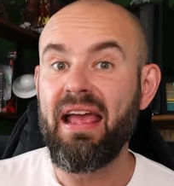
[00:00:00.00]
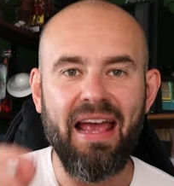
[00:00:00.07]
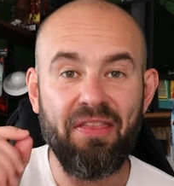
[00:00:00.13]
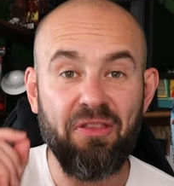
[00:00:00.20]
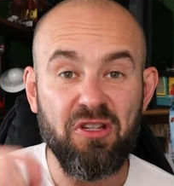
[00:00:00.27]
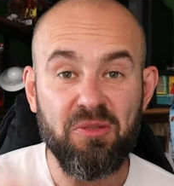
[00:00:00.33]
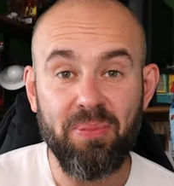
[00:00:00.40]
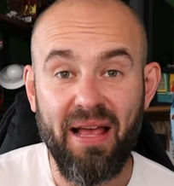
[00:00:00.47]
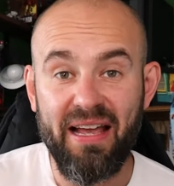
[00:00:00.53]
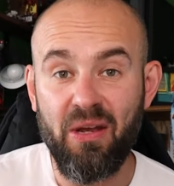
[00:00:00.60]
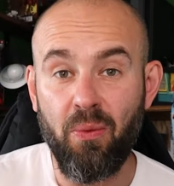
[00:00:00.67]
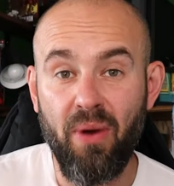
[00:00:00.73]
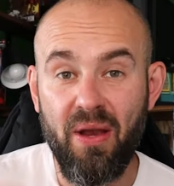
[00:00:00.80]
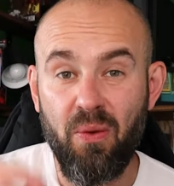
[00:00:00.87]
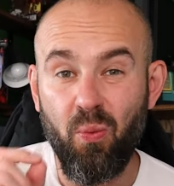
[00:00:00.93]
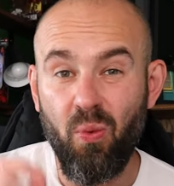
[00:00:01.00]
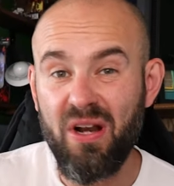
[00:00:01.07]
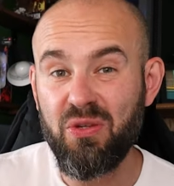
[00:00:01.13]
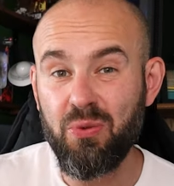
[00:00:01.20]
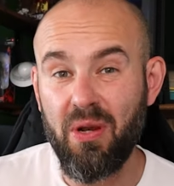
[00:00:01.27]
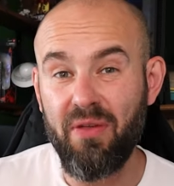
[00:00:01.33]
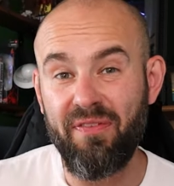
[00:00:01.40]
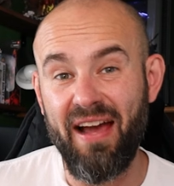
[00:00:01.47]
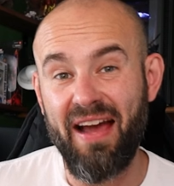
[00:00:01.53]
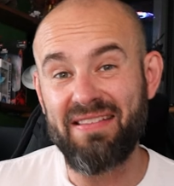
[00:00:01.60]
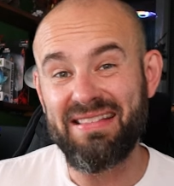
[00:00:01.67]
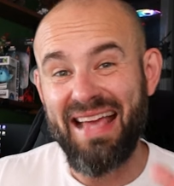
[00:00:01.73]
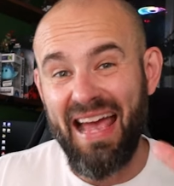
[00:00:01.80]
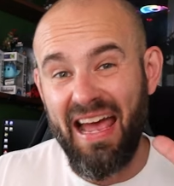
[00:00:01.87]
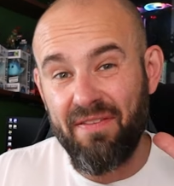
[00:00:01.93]
And those black and white 1 in
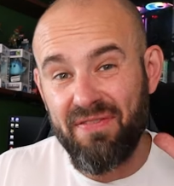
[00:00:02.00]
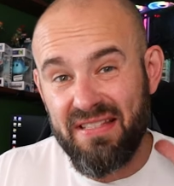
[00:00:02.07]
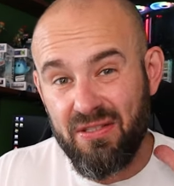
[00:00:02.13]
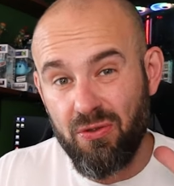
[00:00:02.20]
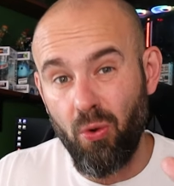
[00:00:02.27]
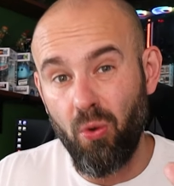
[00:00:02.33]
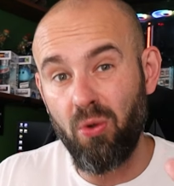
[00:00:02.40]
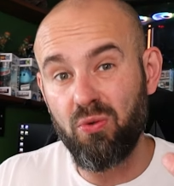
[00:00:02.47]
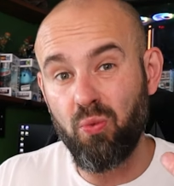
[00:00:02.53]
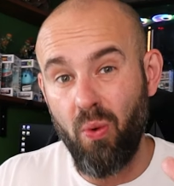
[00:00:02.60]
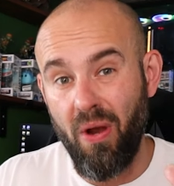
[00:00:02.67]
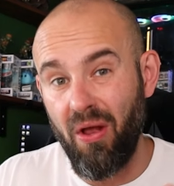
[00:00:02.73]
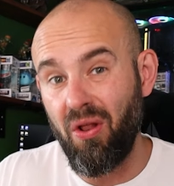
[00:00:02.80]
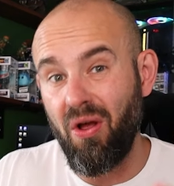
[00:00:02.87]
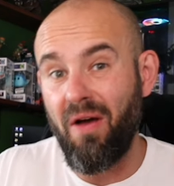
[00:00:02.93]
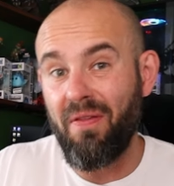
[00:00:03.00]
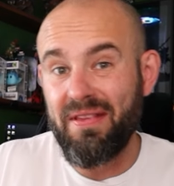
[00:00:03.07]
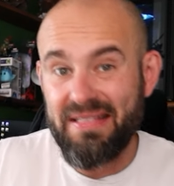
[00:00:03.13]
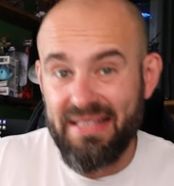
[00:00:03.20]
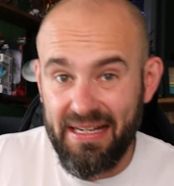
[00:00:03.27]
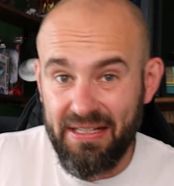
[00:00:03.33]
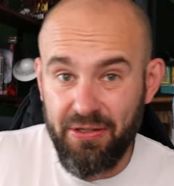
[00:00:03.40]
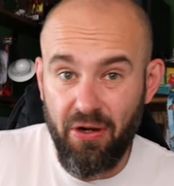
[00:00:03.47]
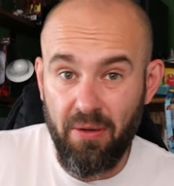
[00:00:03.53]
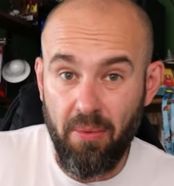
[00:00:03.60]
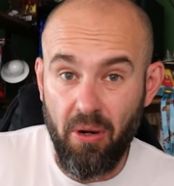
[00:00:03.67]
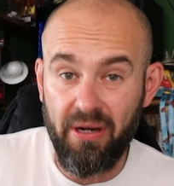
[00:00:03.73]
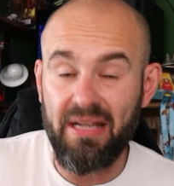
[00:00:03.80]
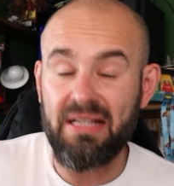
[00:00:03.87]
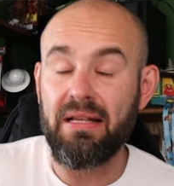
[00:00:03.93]
25s have sold well on the secondary
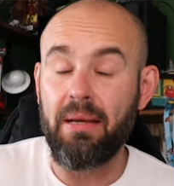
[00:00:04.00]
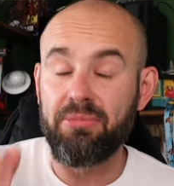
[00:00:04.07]
market.